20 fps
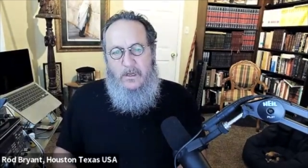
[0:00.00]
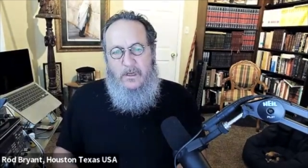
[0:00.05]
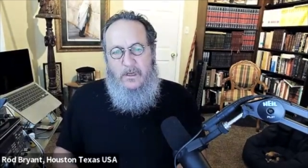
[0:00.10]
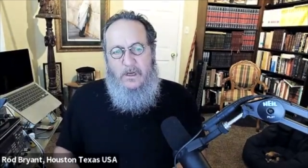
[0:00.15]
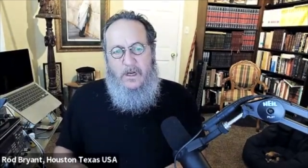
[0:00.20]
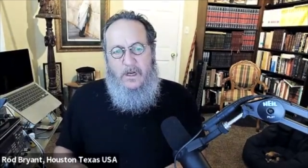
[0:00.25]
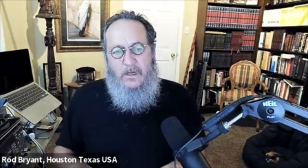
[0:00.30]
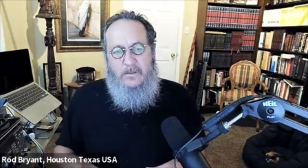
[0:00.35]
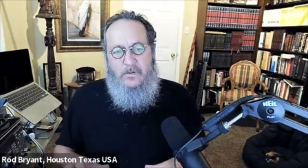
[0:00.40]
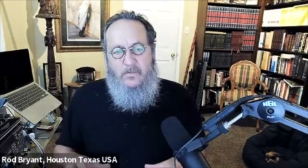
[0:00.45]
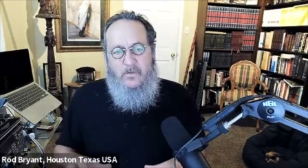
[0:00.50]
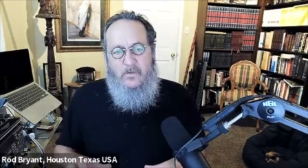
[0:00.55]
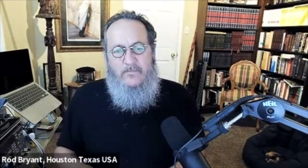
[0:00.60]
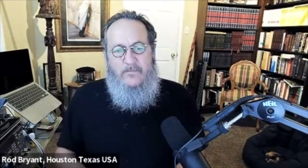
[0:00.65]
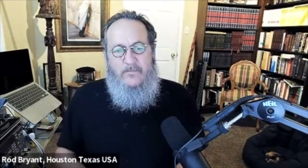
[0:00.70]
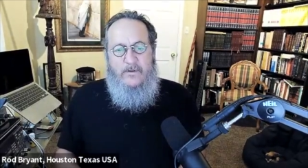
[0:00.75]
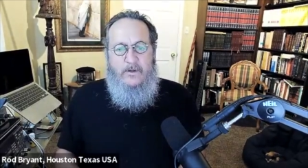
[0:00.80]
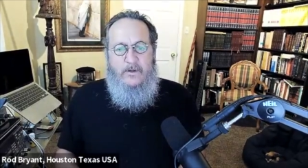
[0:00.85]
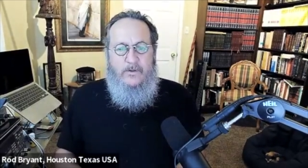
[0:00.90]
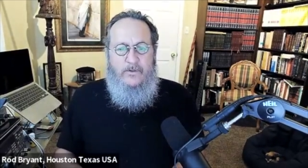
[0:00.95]
uh, to
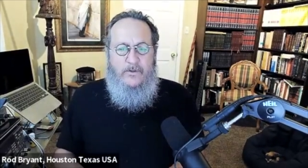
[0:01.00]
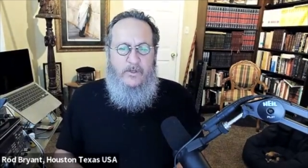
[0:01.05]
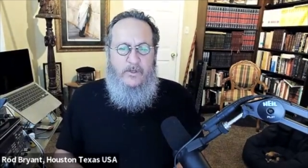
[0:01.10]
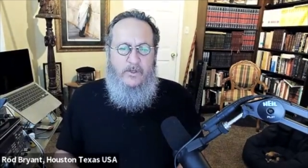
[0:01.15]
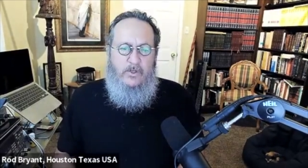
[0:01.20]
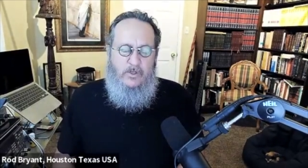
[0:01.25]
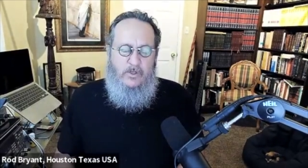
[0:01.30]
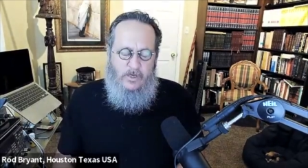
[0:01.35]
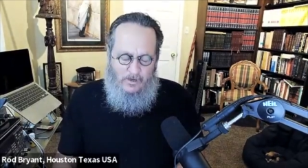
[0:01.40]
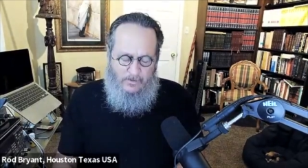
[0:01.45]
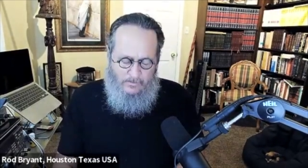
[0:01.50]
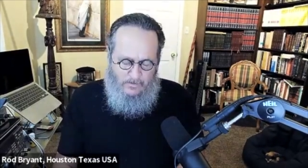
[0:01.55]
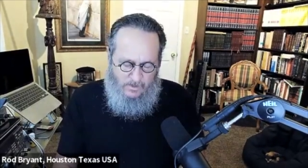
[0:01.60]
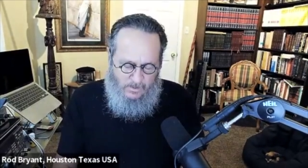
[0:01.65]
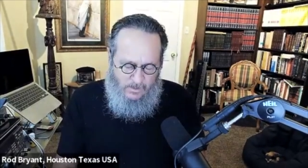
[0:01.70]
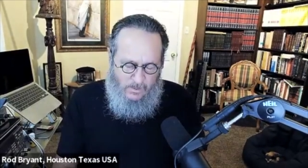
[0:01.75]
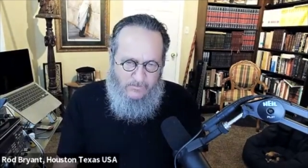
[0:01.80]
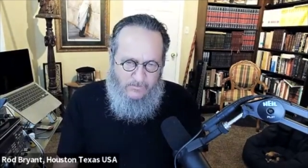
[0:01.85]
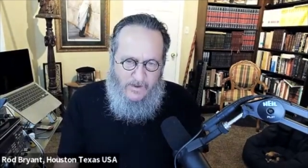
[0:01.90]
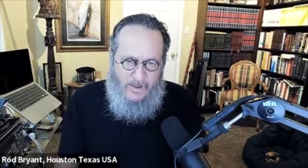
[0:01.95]
reveal the neshama
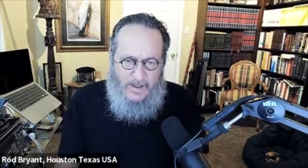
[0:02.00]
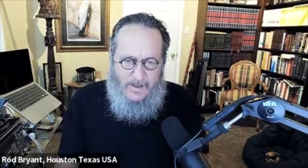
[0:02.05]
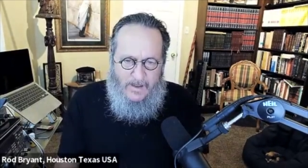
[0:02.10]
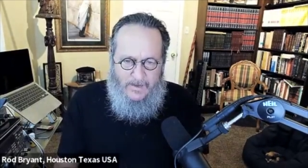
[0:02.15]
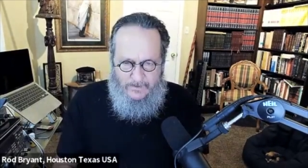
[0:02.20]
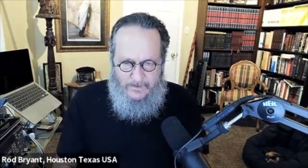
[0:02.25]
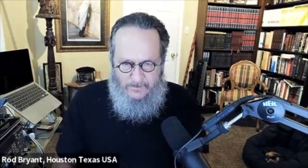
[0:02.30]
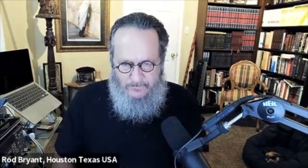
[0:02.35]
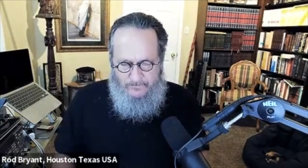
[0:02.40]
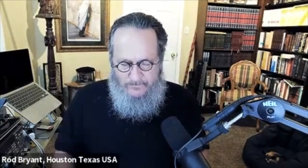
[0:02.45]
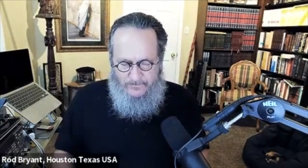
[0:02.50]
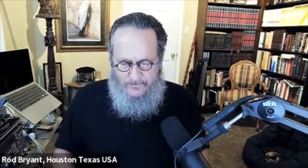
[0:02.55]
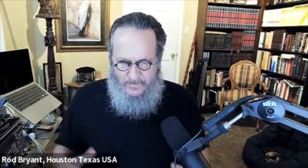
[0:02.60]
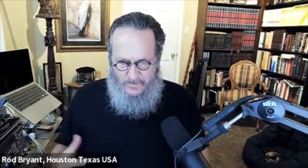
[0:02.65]
of Adam.